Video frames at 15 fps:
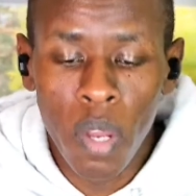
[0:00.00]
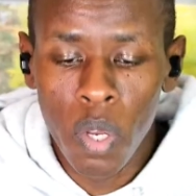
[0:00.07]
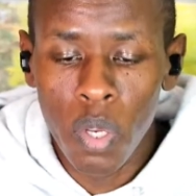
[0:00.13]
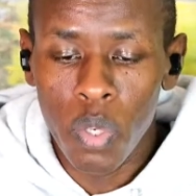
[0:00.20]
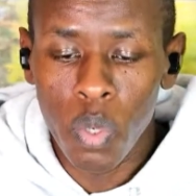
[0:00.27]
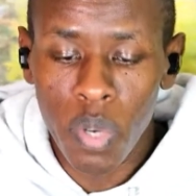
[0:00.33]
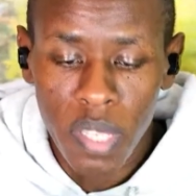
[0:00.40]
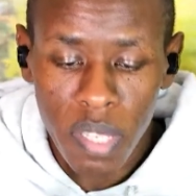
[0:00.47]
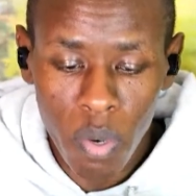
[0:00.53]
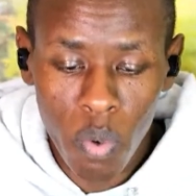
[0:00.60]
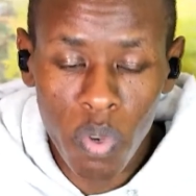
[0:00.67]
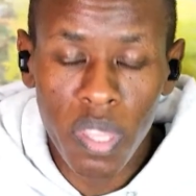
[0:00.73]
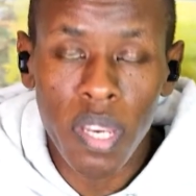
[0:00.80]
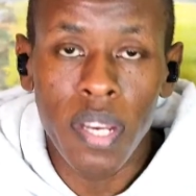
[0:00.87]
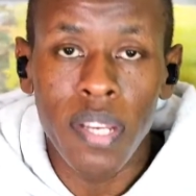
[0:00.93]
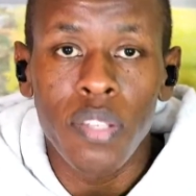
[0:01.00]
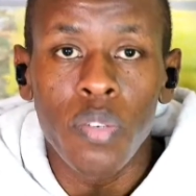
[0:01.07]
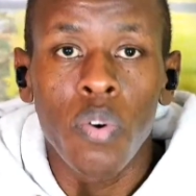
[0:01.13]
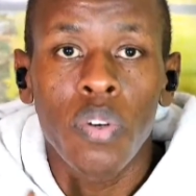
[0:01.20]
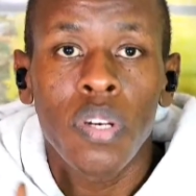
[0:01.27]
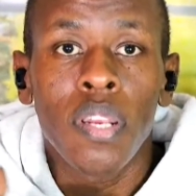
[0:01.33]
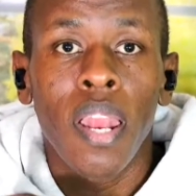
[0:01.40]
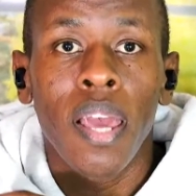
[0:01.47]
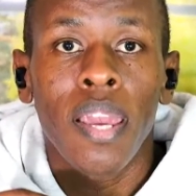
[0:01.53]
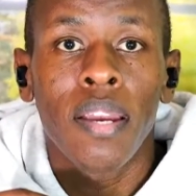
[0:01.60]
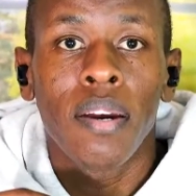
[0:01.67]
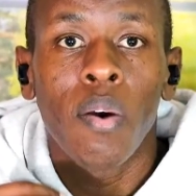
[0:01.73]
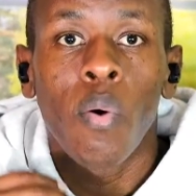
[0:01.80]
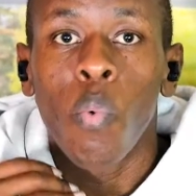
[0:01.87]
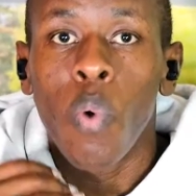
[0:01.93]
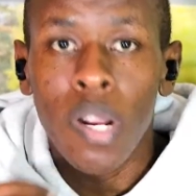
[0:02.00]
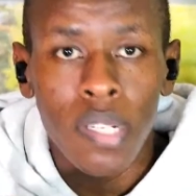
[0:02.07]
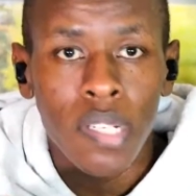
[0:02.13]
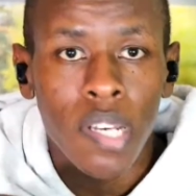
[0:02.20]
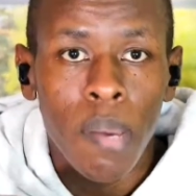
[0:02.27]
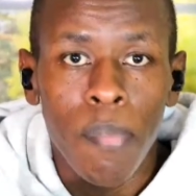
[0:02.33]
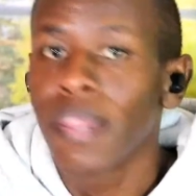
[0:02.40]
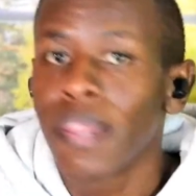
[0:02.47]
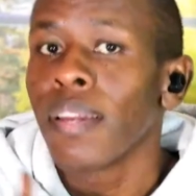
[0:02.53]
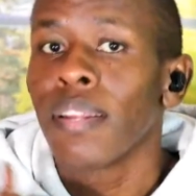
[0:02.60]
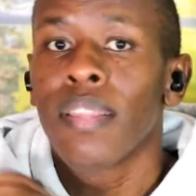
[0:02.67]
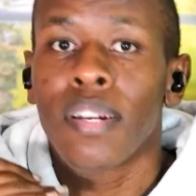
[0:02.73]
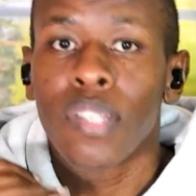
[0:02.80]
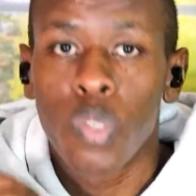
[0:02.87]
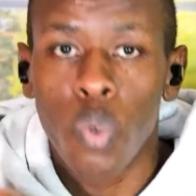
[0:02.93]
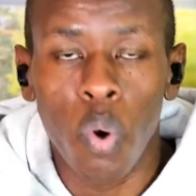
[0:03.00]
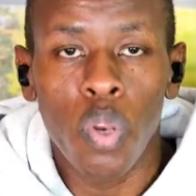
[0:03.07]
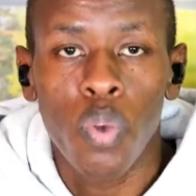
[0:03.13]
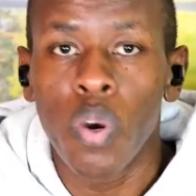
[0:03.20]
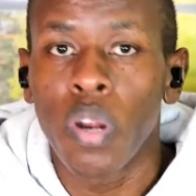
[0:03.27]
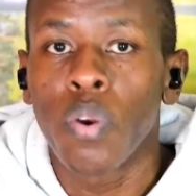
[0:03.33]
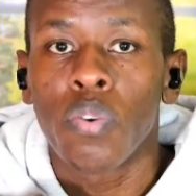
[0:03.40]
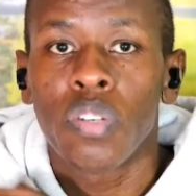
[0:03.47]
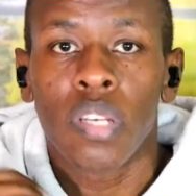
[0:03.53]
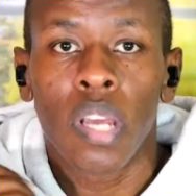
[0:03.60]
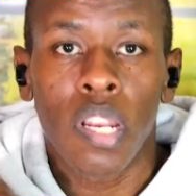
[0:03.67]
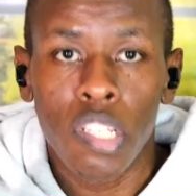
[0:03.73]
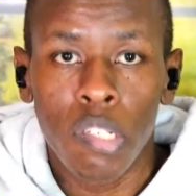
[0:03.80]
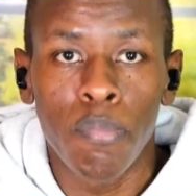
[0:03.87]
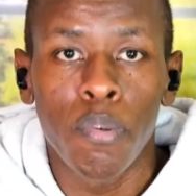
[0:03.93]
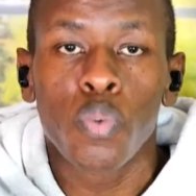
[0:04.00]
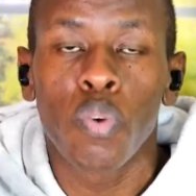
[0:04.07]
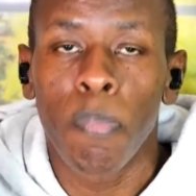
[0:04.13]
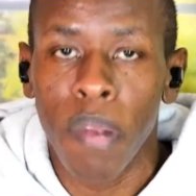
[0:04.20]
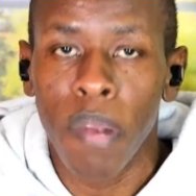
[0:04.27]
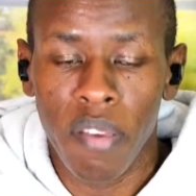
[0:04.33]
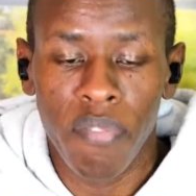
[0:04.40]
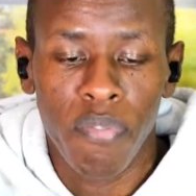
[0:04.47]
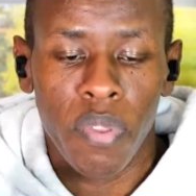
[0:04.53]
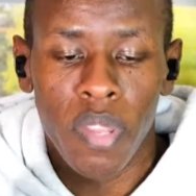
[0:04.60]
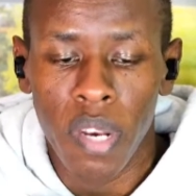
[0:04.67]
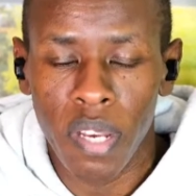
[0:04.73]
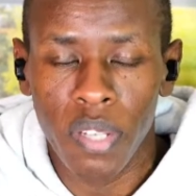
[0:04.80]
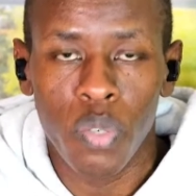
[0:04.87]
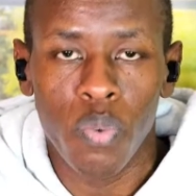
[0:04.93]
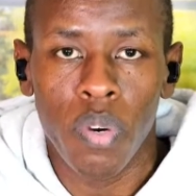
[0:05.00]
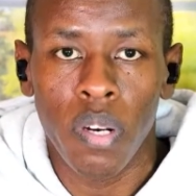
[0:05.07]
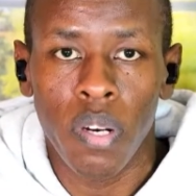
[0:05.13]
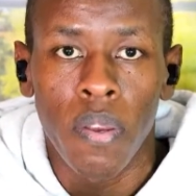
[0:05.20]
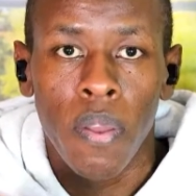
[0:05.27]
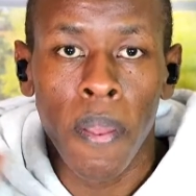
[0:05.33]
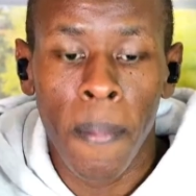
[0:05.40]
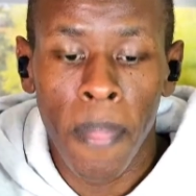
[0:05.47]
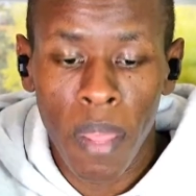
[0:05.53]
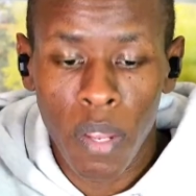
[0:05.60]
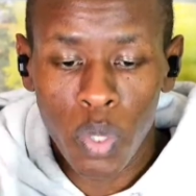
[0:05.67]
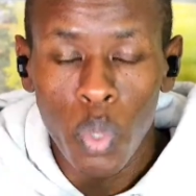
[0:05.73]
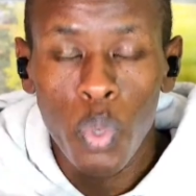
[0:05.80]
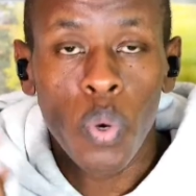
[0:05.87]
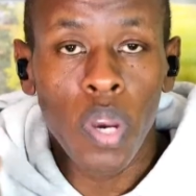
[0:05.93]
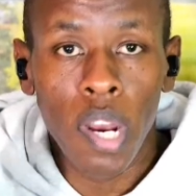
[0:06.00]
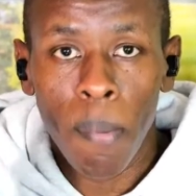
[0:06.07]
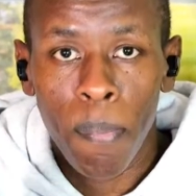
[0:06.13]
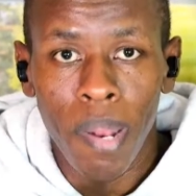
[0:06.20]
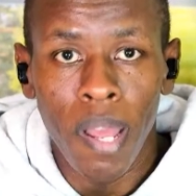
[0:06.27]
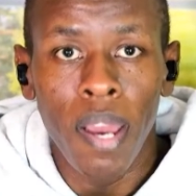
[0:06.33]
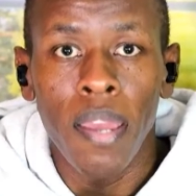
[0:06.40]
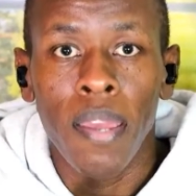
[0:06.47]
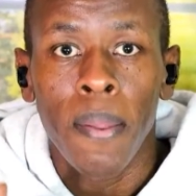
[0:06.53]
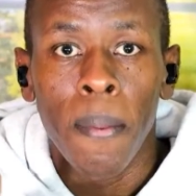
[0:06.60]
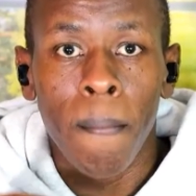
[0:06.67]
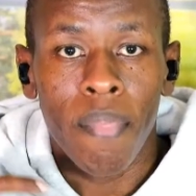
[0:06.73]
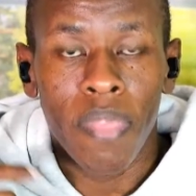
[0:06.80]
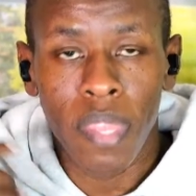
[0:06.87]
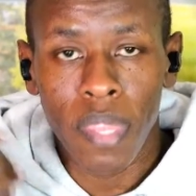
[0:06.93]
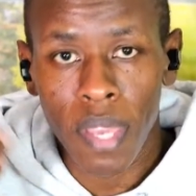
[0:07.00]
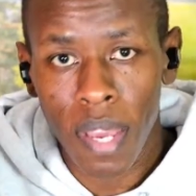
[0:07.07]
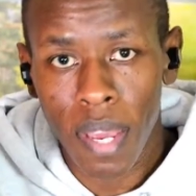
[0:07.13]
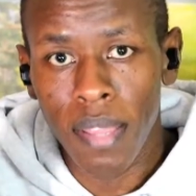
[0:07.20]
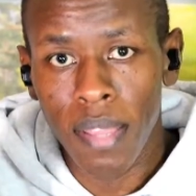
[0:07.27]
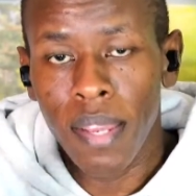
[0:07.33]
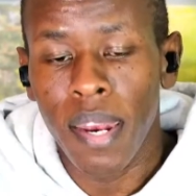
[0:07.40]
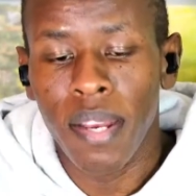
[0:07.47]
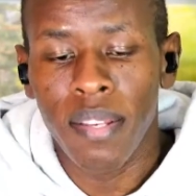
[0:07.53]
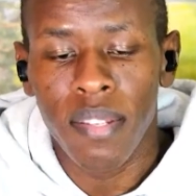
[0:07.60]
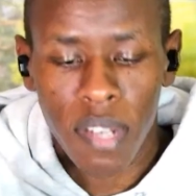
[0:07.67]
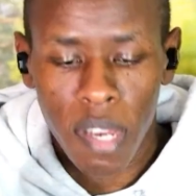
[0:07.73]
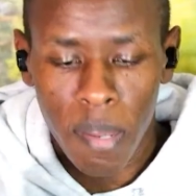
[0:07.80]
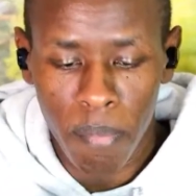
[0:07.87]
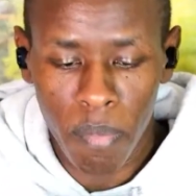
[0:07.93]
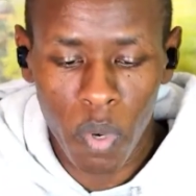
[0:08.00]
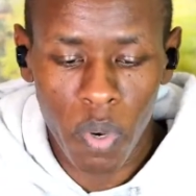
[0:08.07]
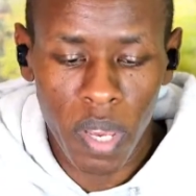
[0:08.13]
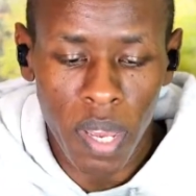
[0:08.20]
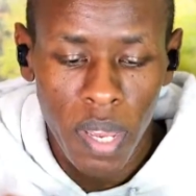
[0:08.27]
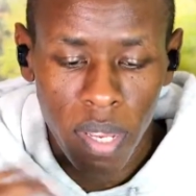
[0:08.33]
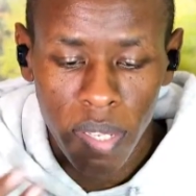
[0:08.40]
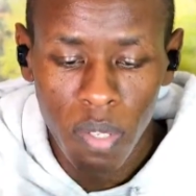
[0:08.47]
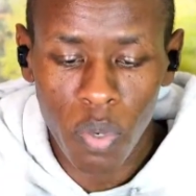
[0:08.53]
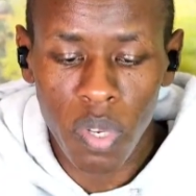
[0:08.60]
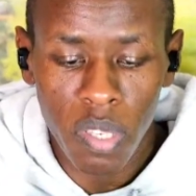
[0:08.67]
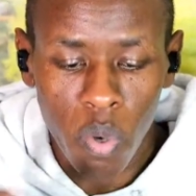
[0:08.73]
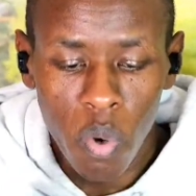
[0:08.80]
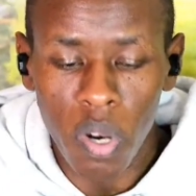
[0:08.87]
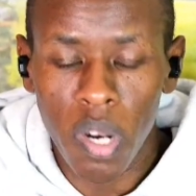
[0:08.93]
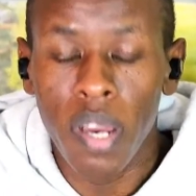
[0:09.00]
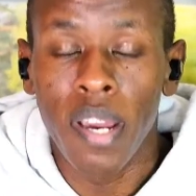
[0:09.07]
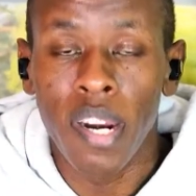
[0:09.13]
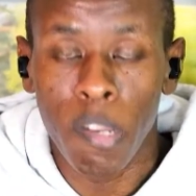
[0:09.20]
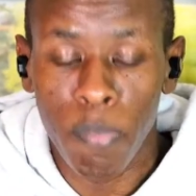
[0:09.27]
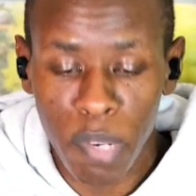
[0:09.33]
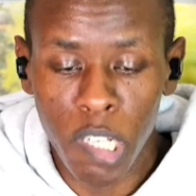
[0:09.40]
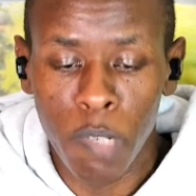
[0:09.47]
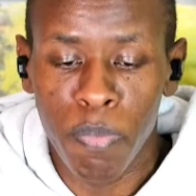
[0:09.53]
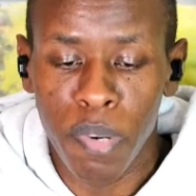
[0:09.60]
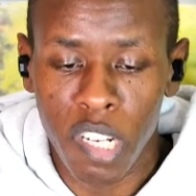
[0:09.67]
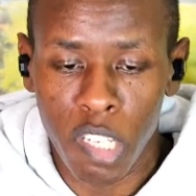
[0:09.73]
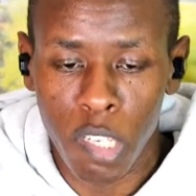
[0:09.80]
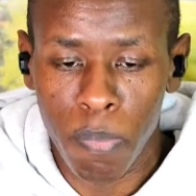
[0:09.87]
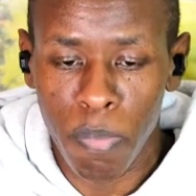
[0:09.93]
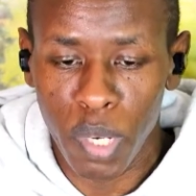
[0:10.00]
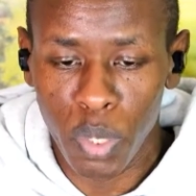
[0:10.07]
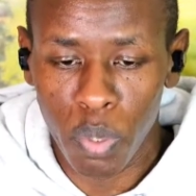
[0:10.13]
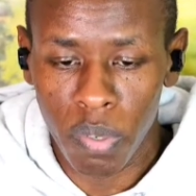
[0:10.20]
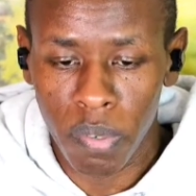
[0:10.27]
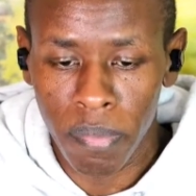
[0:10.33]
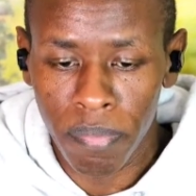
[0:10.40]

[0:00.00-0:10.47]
So it's a good thing. It's not like one time and then that's all. You are not eligible to apply for the next one. So you can apply the next time, okay? So it's called a repeat participation,